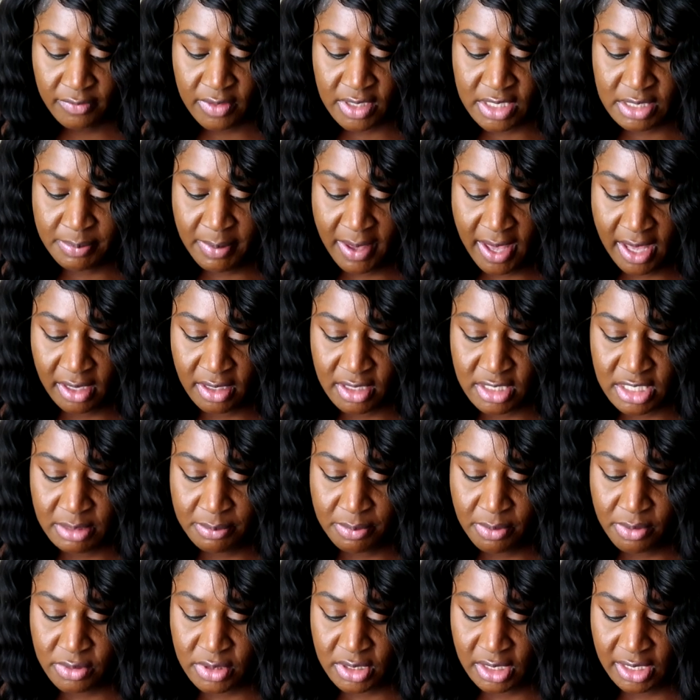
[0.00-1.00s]
this powder is
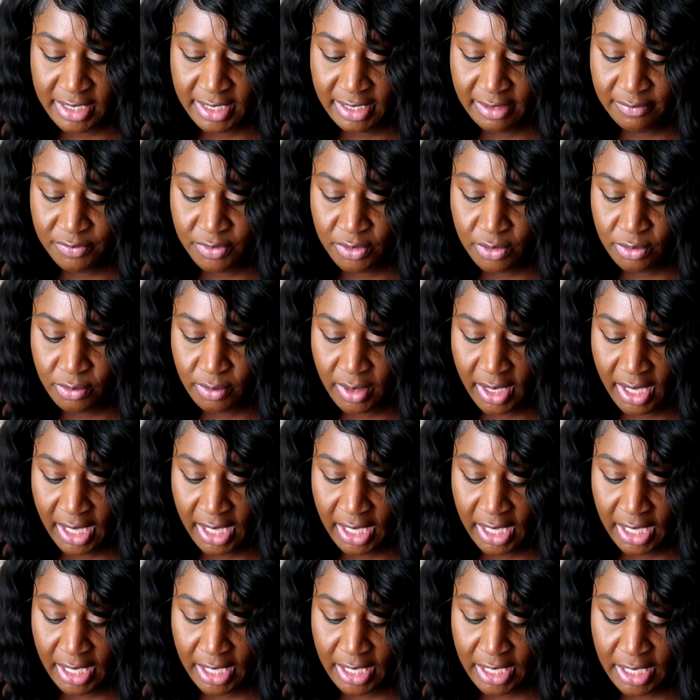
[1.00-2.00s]
supposed to give you
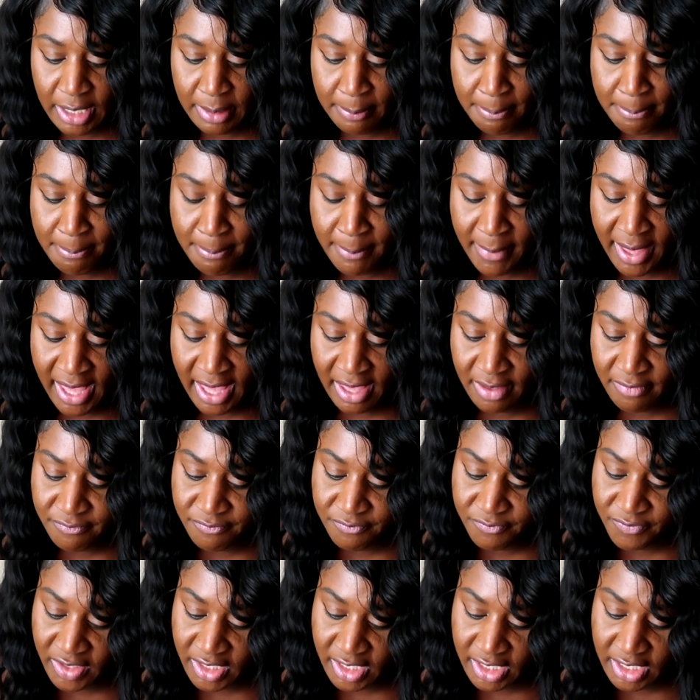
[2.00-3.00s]
a matte
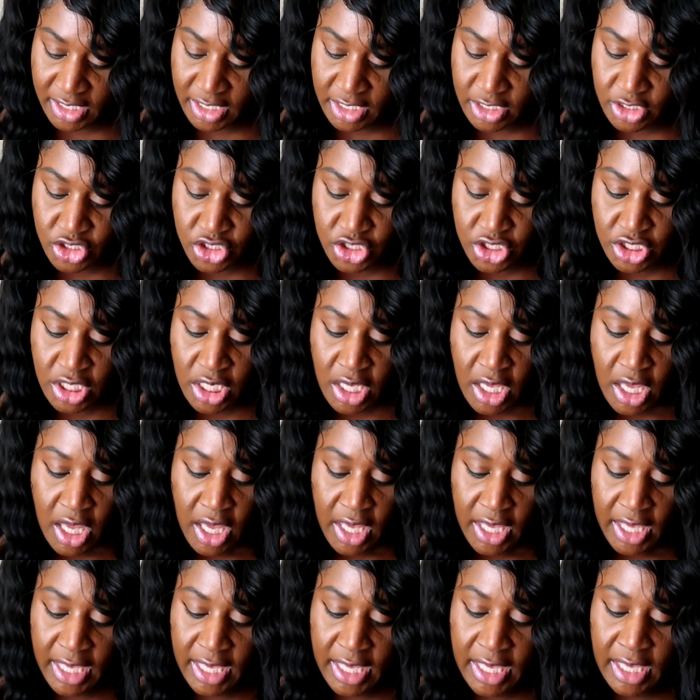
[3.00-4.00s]
finish
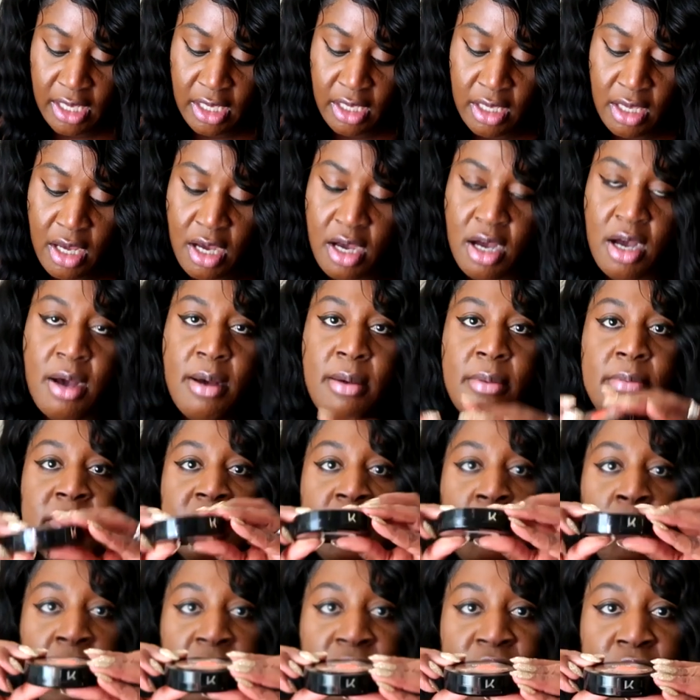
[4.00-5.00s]
it
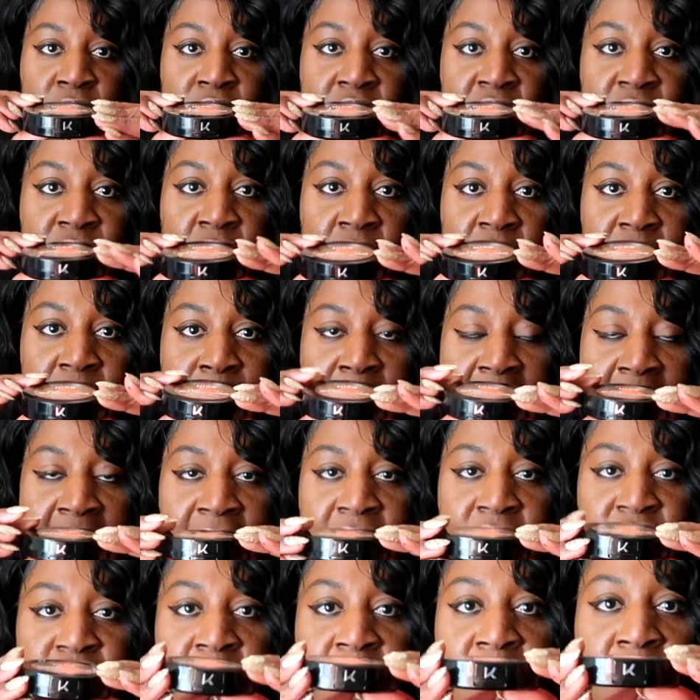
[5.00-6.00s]
comes well first of all the
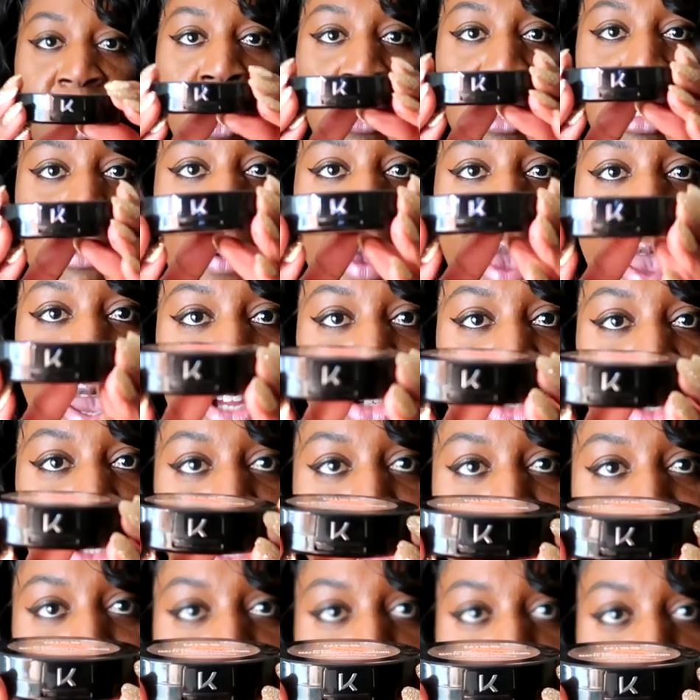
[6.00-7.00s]
packaging y'all the
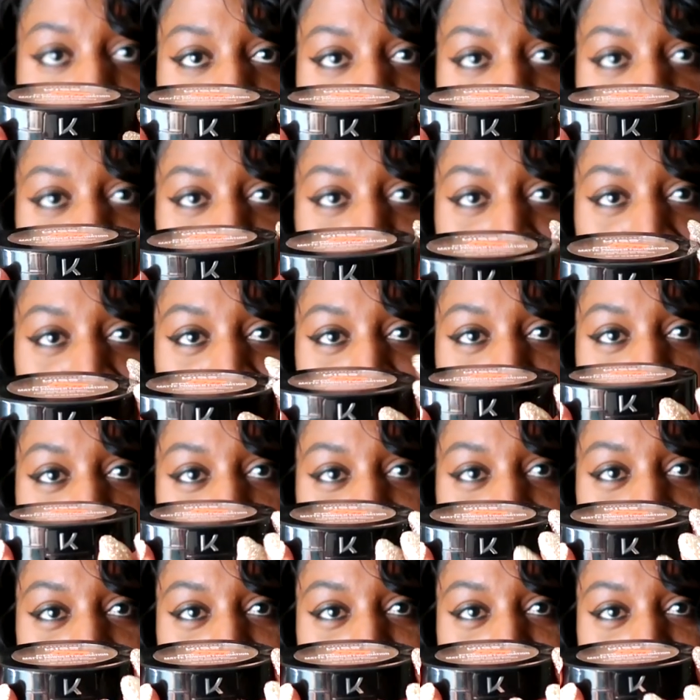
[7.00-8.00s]
packaging is really cute you
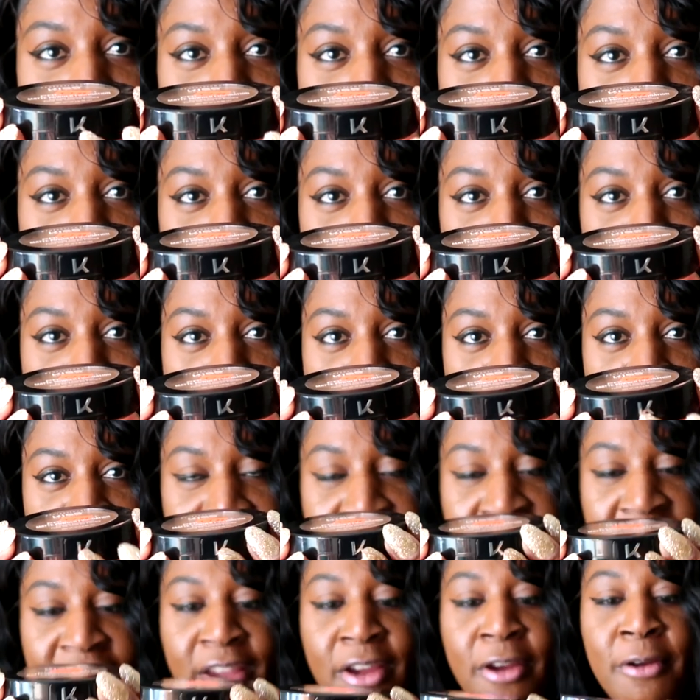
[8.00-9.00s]
got that little k right
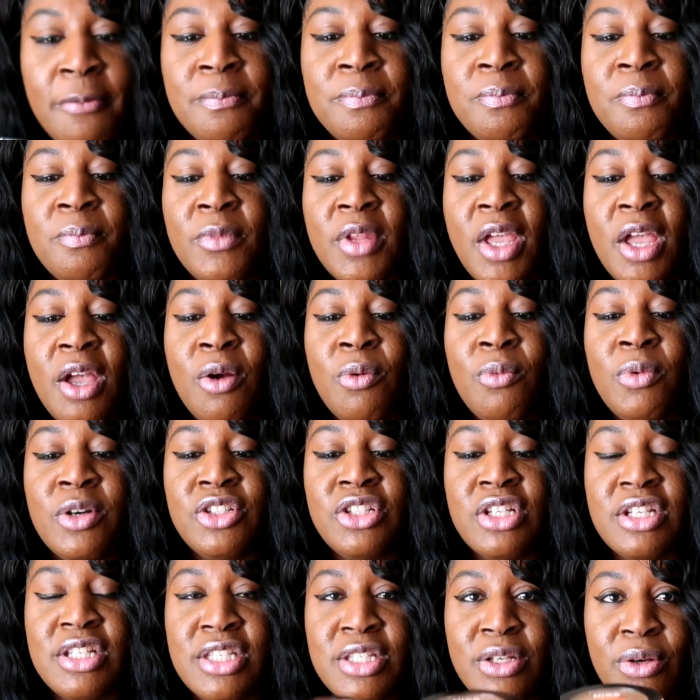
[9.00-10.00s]
there
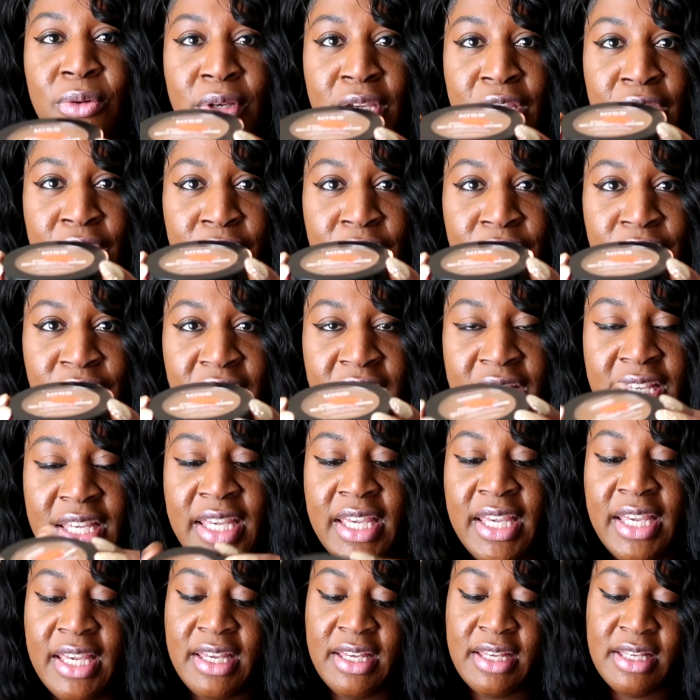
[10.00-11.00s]
which is so cute for
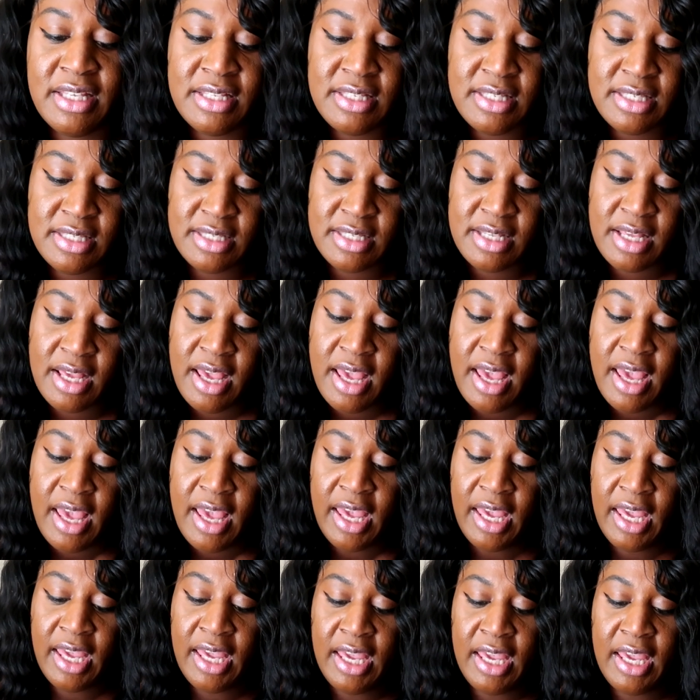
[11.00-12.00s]
kiss
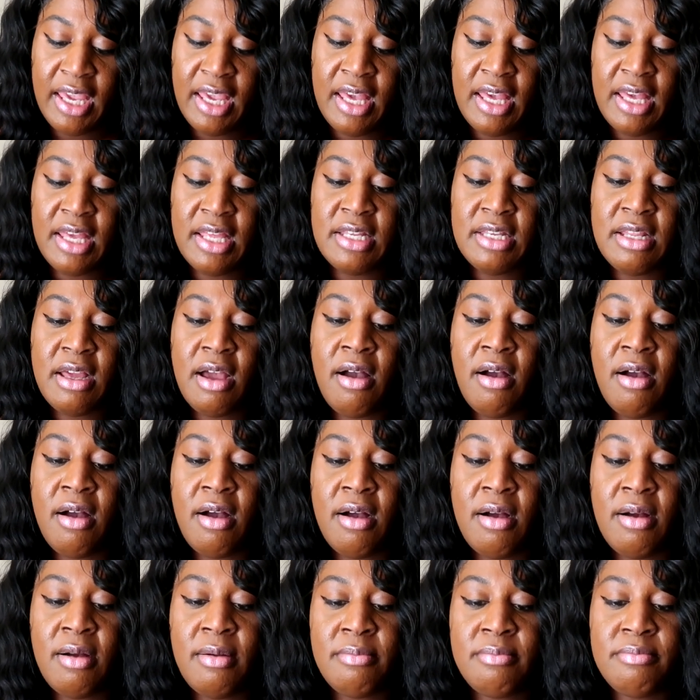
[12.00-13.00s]
and
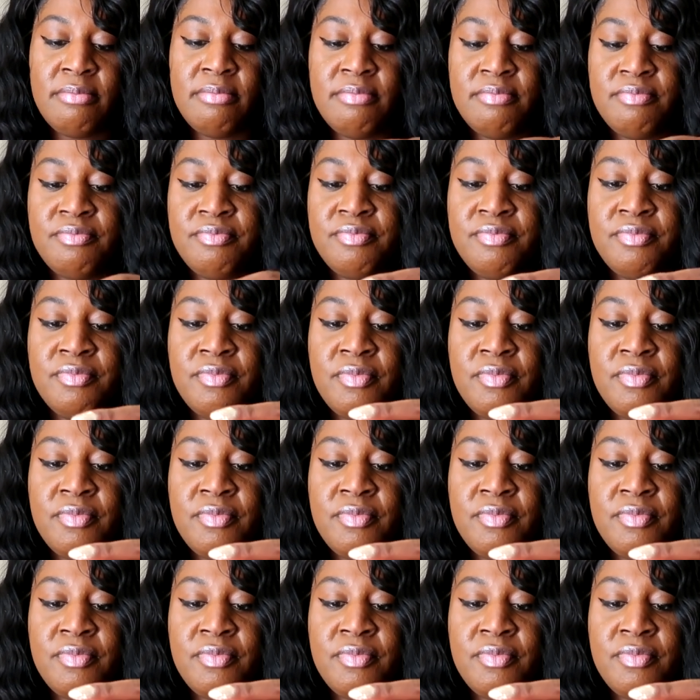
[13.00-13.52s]
um